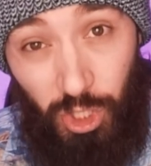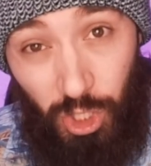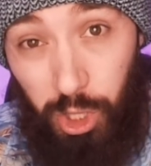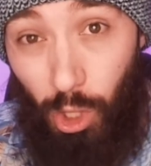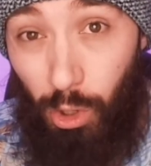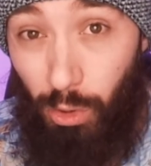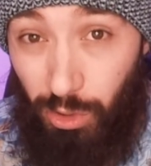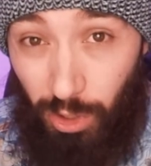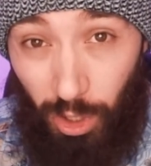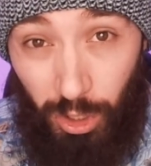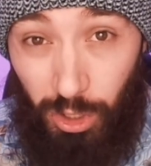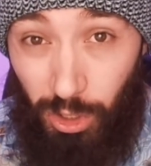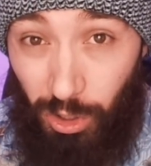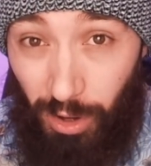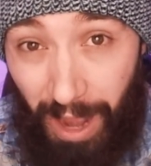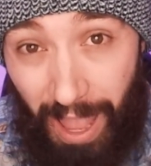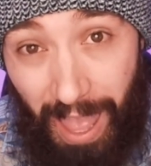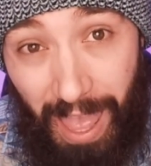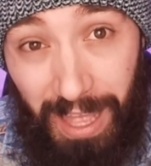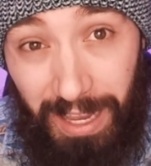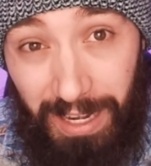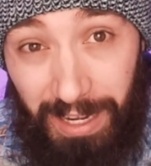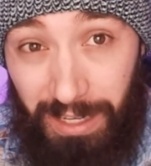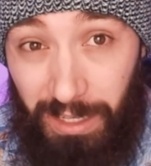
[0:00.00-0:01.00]
close on your
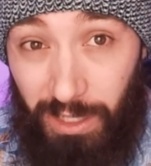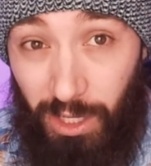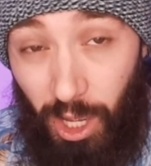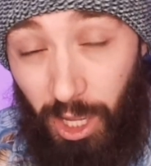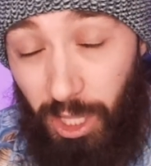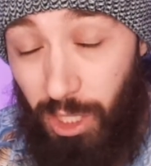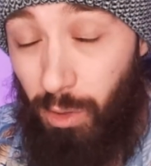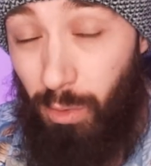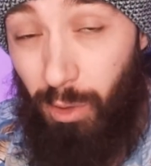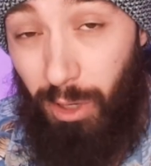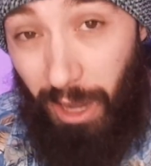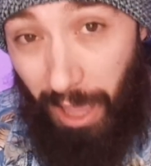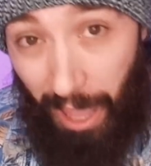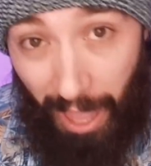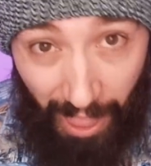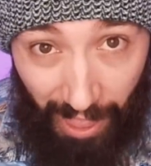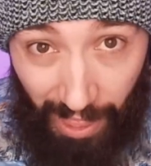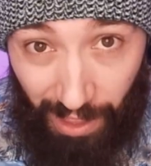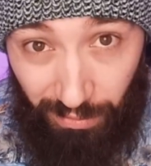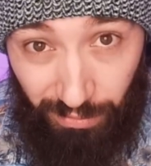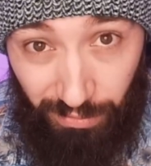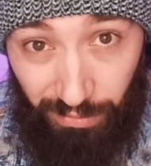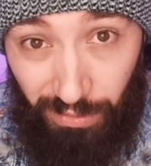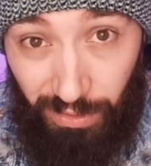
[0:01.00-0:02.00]
head and cut you in
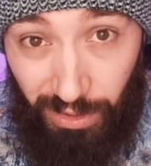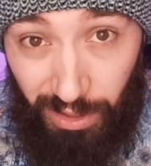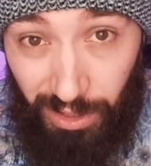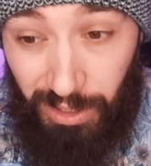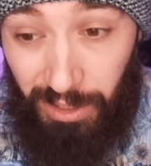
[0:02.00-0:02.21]
half.